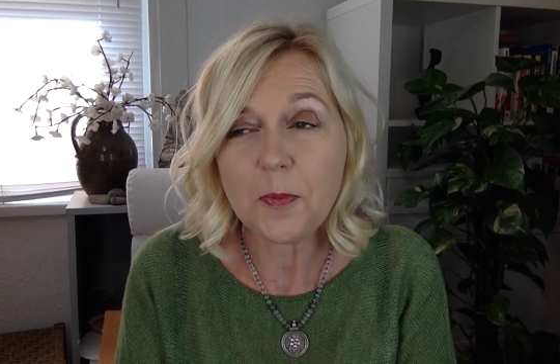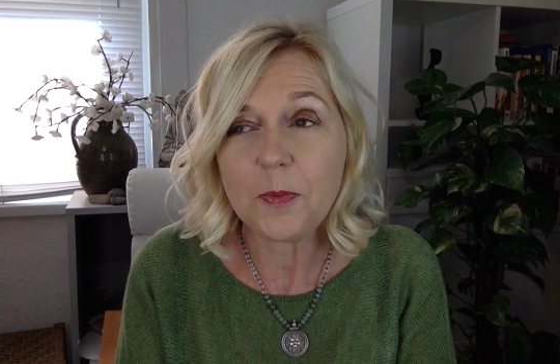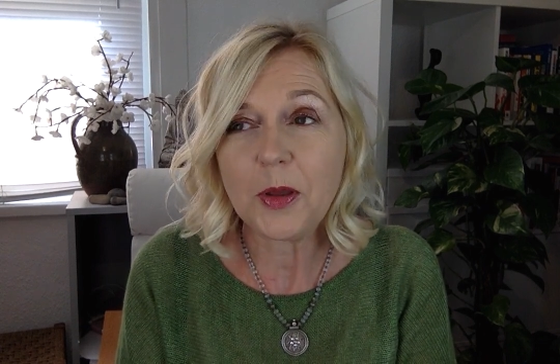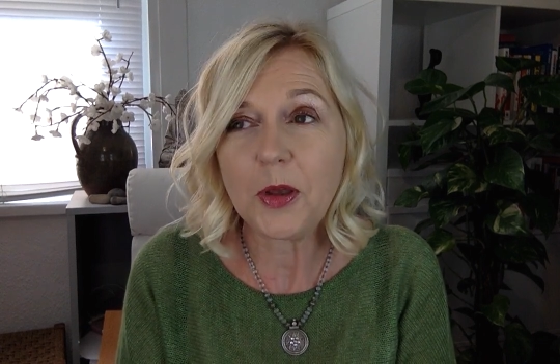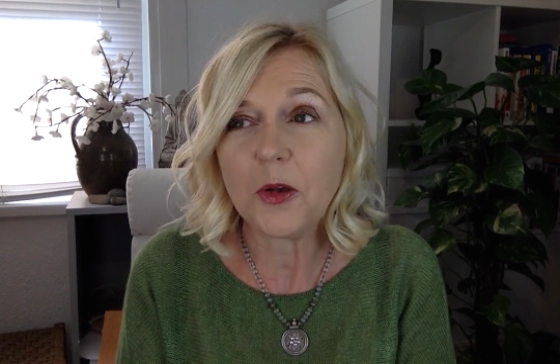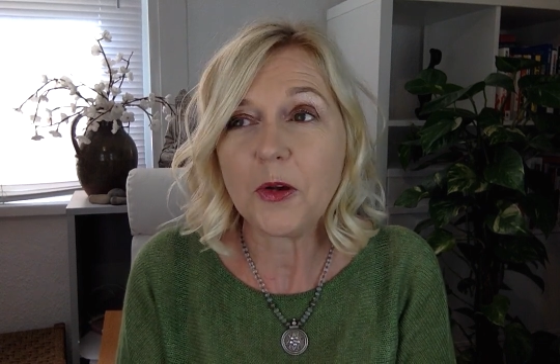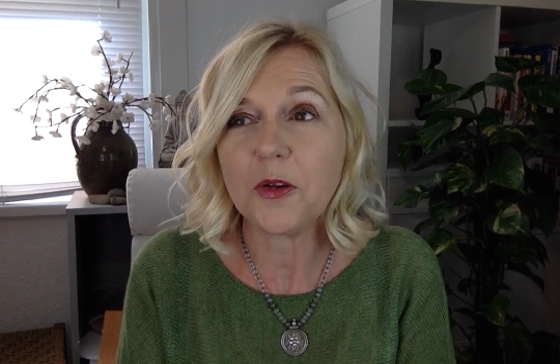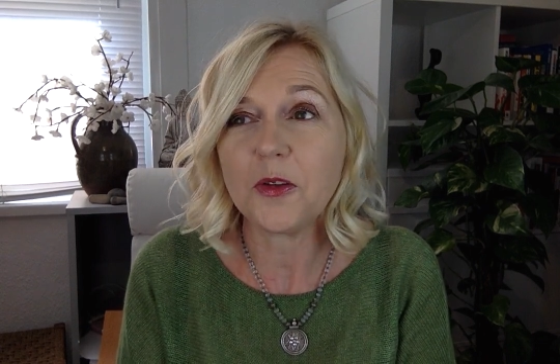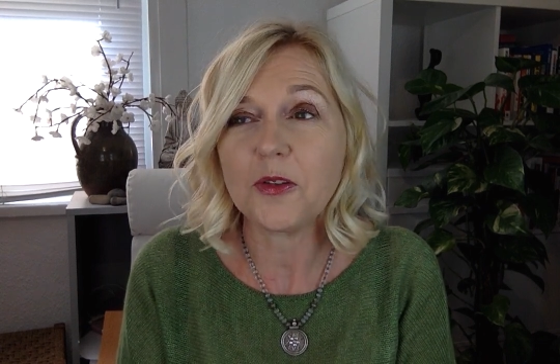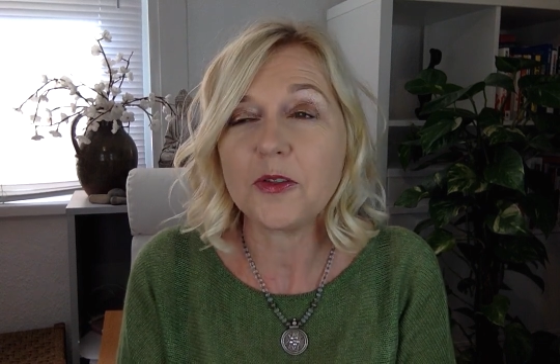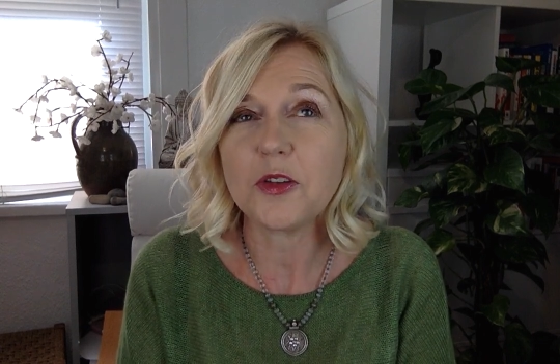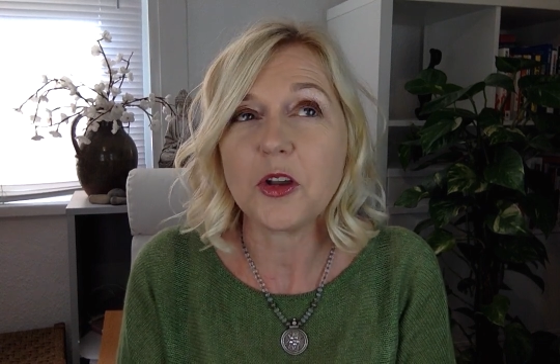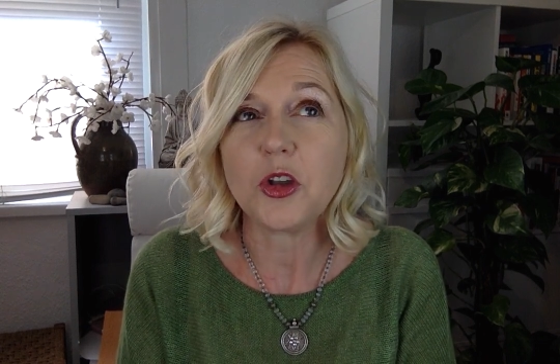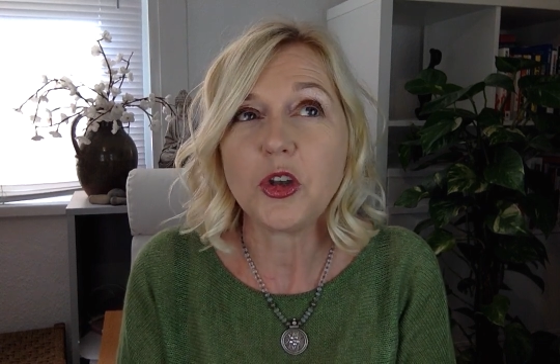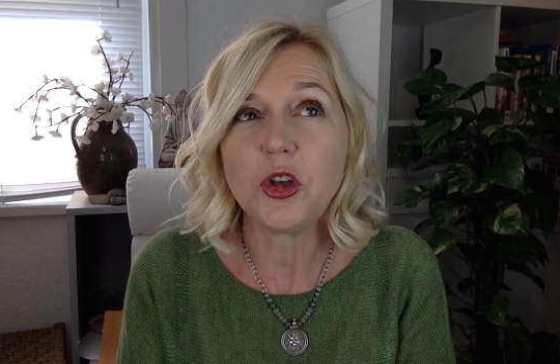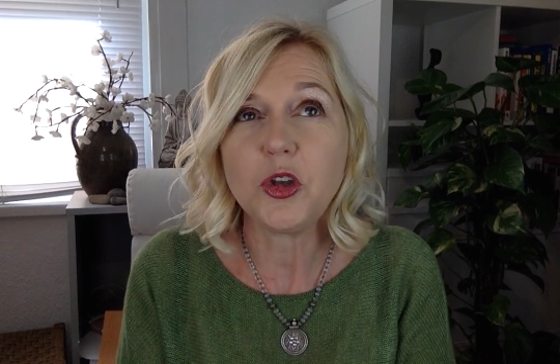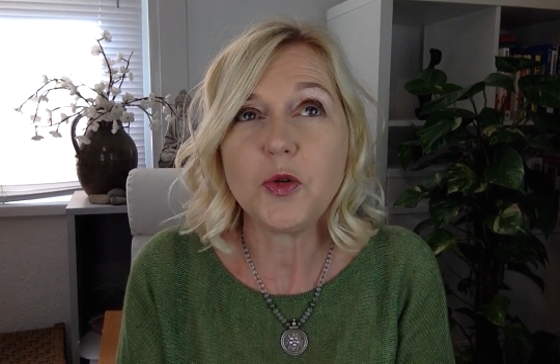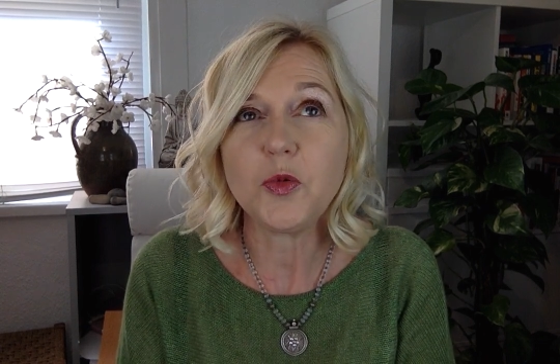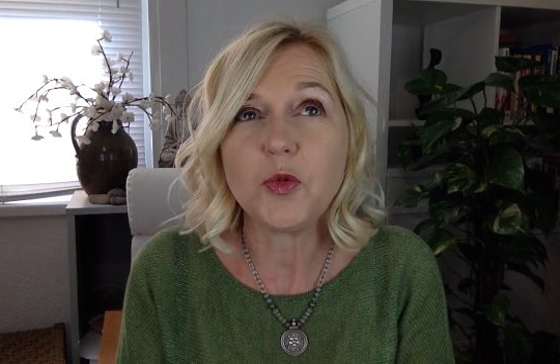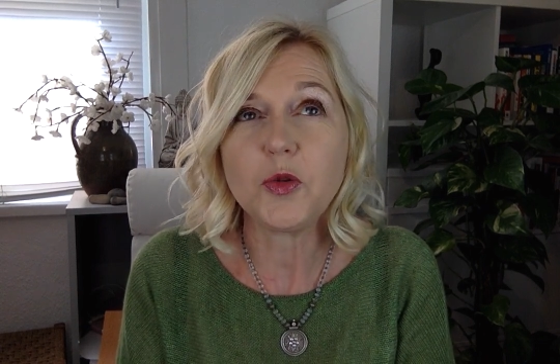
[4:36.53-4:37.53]
because
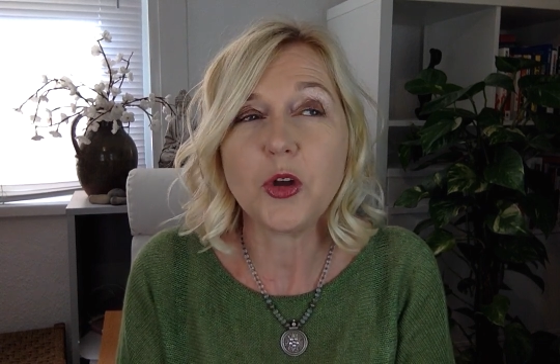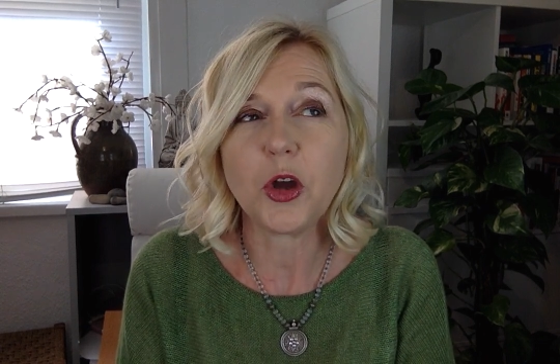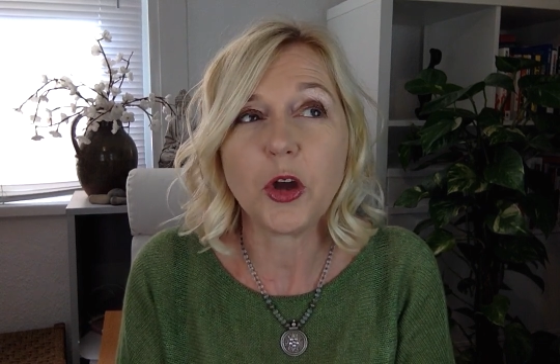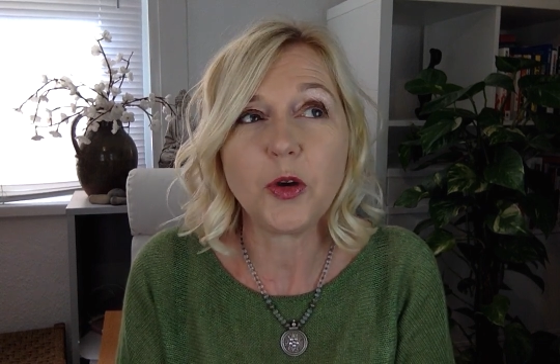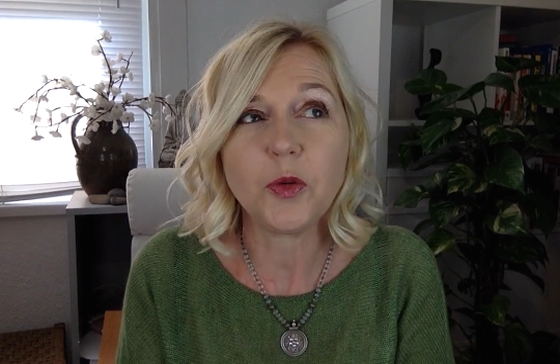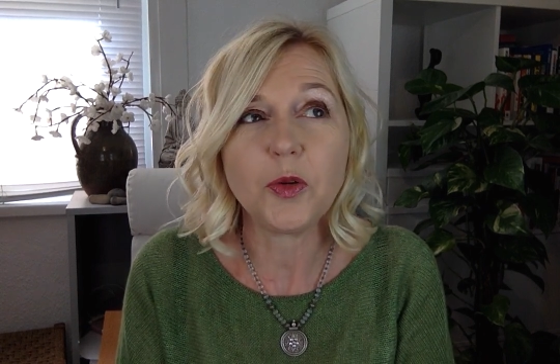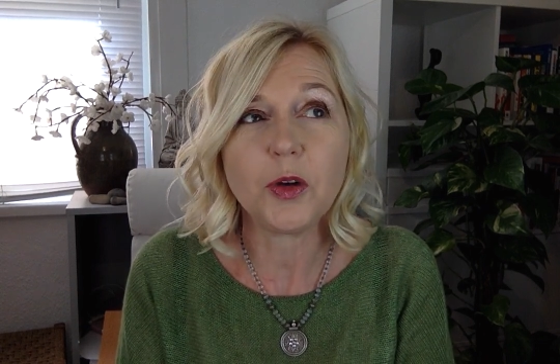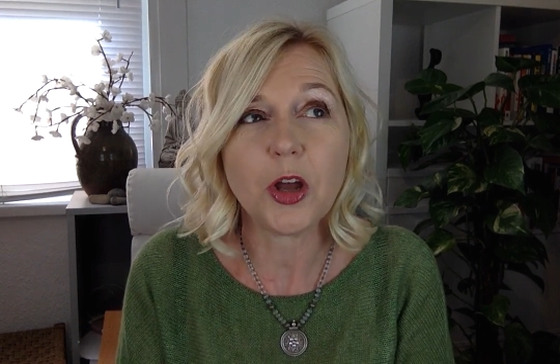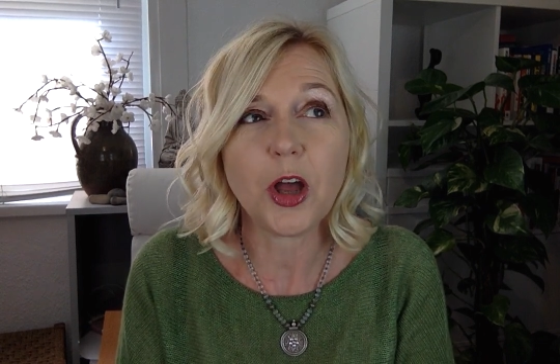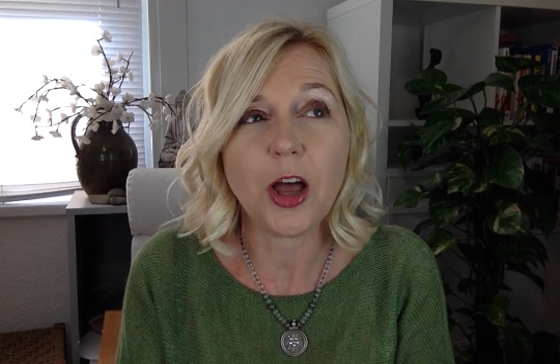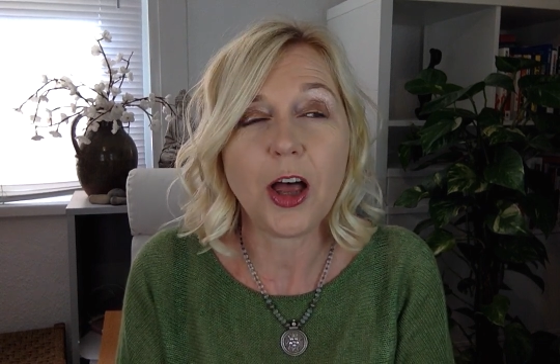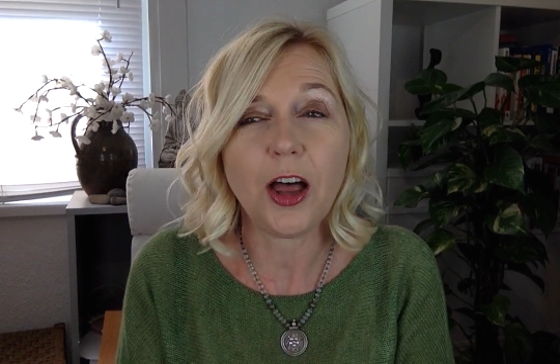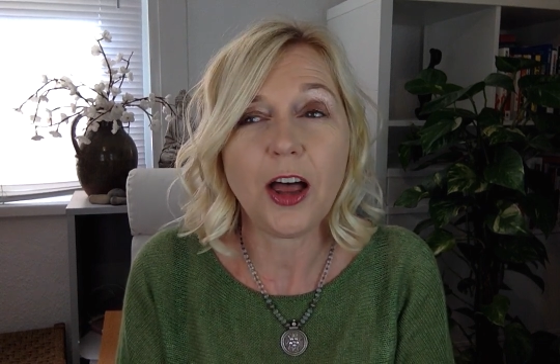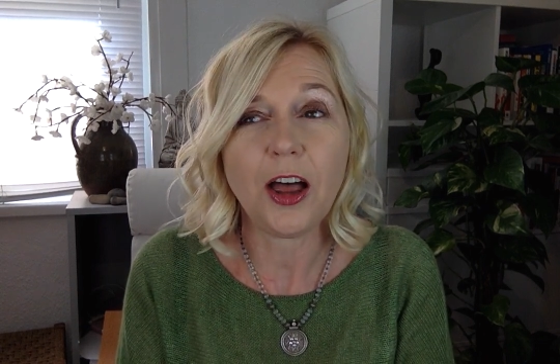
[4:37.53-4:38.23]
you don't